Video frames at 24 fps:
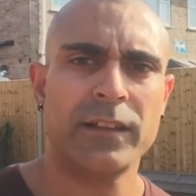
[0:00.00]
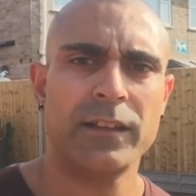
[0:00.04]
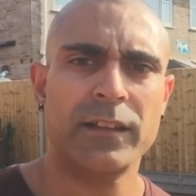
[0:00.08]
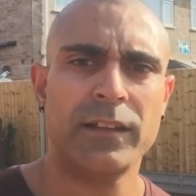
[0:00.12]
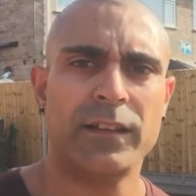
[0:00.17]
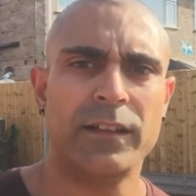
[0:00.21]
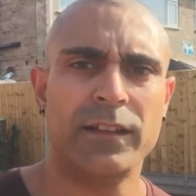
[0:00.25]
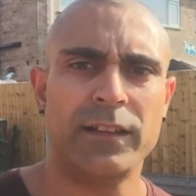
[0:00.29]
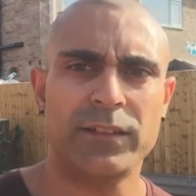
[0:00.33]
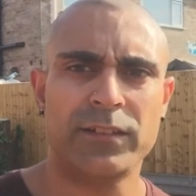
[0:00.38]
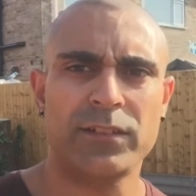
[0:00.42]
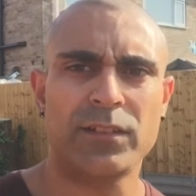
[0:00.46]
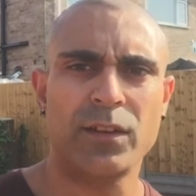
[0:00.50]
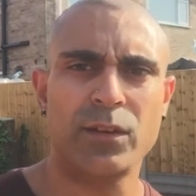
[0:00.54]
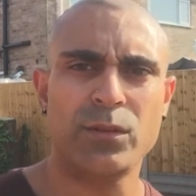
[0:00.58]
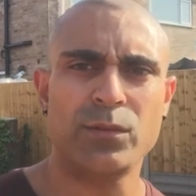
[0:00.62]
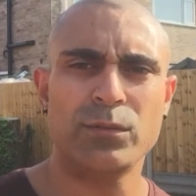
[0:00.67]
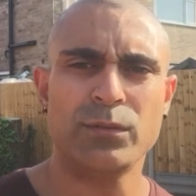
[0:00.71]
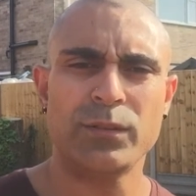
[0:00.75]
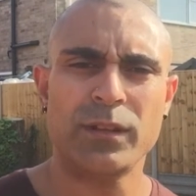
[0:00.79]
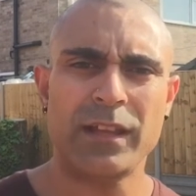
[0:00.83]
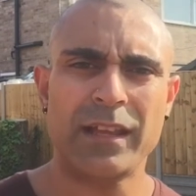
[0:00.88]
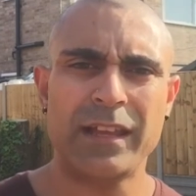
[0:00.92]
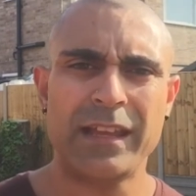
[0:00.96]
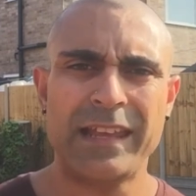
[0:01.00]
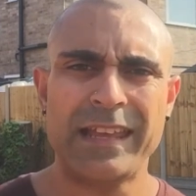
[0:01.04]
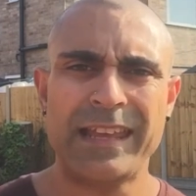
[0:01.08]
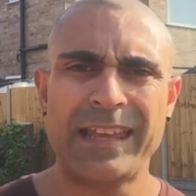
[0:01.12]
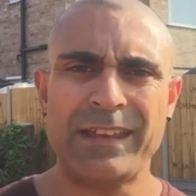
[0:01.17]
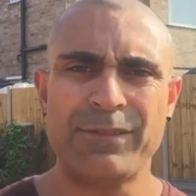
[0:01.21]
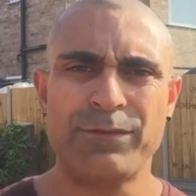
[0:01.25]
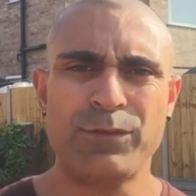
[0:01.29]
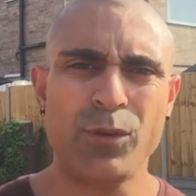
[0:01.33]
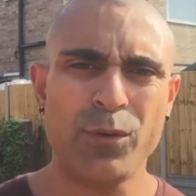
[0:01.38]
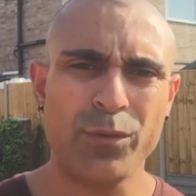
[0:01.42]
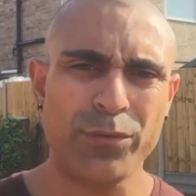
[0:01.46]
So if
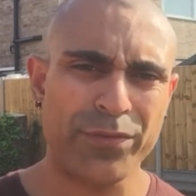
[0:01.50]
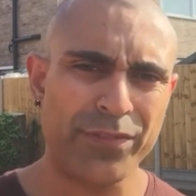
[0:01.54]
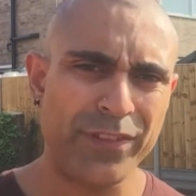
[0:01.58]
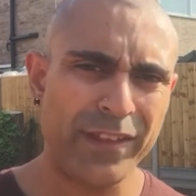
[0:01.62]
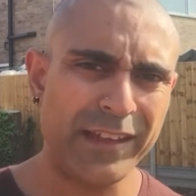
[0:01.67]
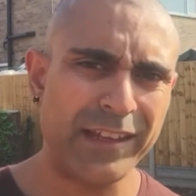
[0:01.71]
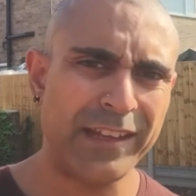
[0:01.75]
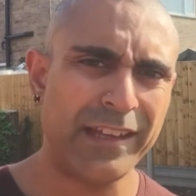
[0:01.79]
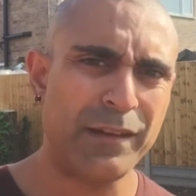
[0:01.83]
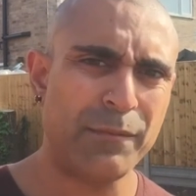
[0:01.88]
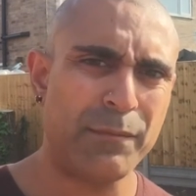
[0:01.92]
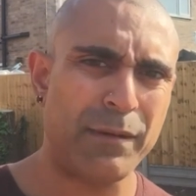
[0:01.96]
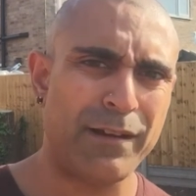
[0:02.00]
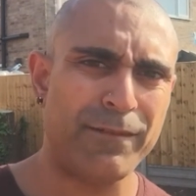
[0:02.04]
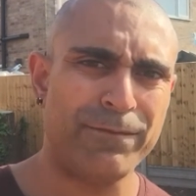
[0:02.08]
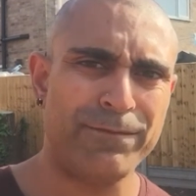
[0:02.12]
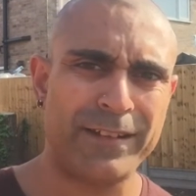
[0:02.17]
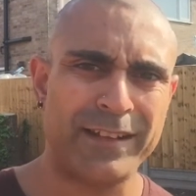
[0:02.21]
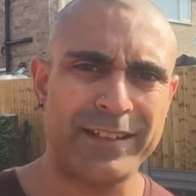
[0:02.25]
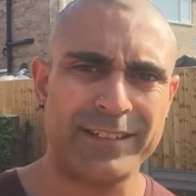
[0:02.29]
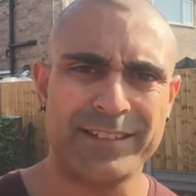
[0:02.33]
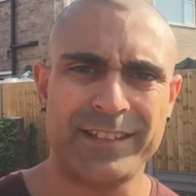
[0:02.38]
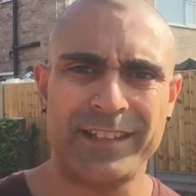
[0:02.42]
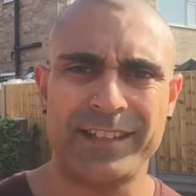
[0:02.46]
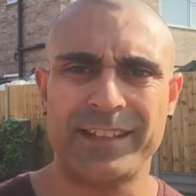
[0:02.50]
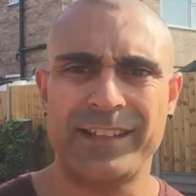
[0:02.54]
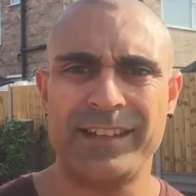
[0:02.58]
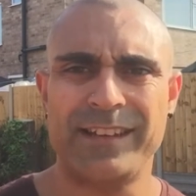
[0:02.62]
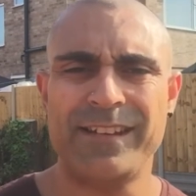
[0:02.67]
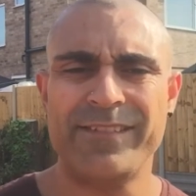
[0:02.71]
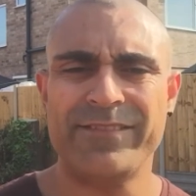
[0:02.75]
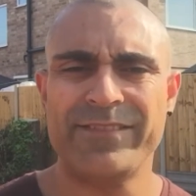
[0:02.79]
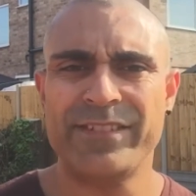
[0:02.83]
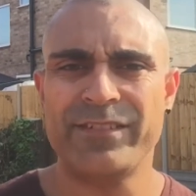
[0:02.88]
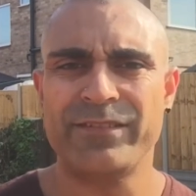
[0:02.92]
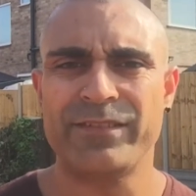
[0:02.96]
you're thinking about fasting, you've never
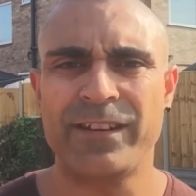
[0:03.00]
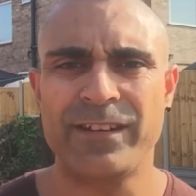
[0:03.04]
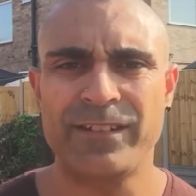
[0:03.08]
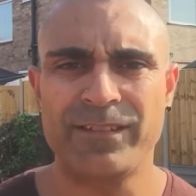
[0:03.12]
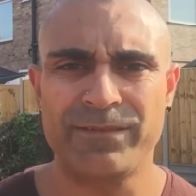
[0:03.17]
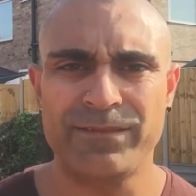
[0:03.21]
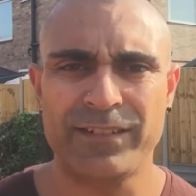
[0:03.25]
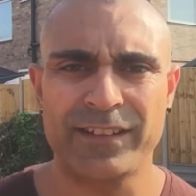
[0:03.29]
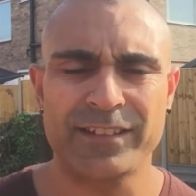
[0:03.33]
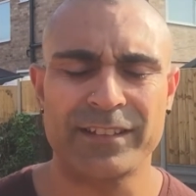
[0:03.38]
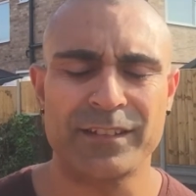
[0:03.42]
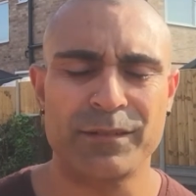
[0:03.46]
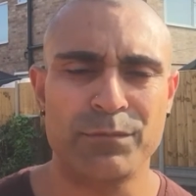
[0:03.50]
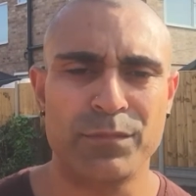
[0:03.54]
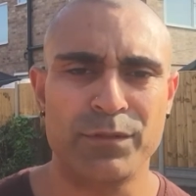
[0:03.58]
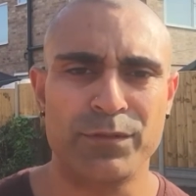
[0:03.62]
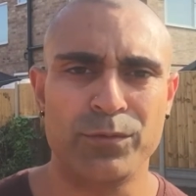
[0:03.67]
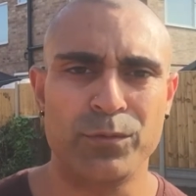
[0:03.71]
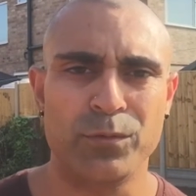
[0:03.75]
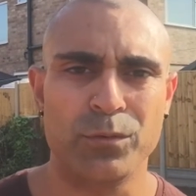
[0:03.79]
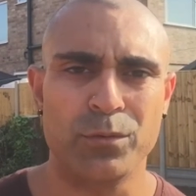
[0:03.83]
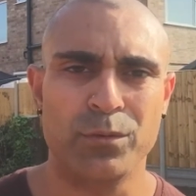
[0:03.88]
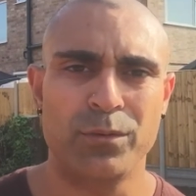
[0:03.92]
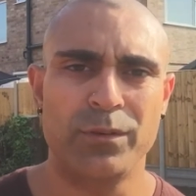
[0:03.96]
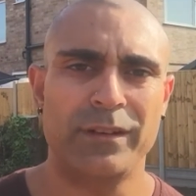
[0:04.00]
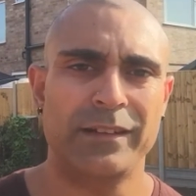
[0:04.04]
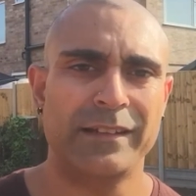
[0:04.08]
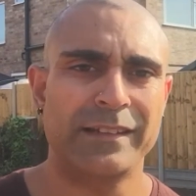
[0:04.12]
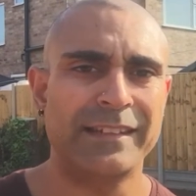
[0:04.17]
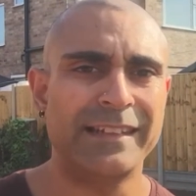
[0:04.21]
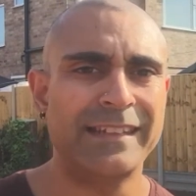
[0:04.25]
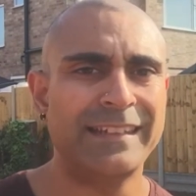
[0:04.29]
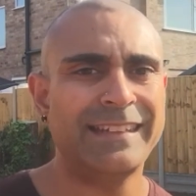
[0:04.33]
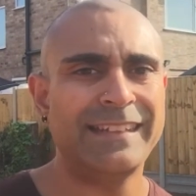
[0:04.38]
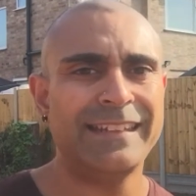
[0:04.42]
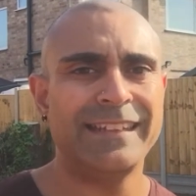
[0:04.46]
done any fasting before, you need
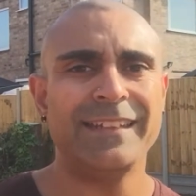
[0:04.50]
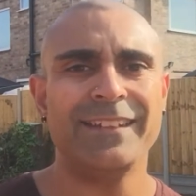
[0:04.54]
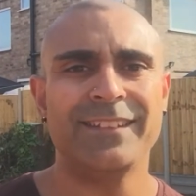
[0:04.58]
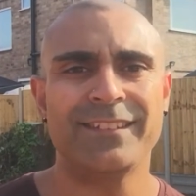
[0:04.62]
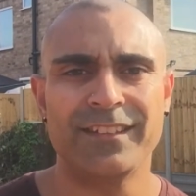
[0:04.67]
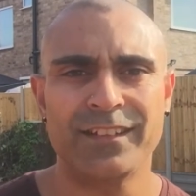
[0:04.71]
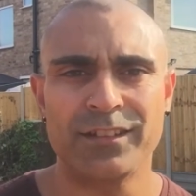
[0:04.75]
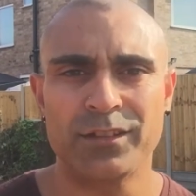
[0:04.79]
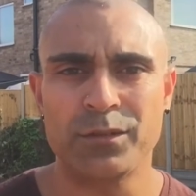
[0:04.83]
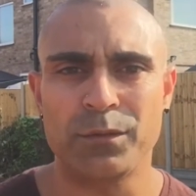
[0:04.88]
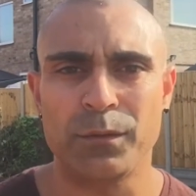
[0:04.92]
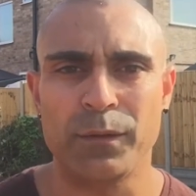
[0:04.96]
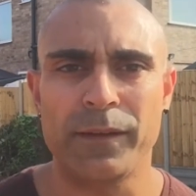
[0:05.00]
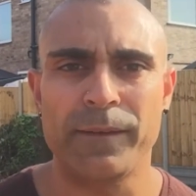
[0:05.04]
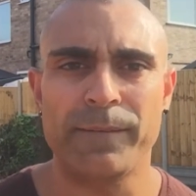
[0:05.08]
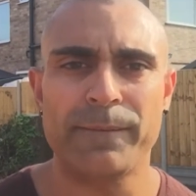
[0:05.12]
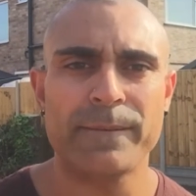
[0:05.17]
to ease into it.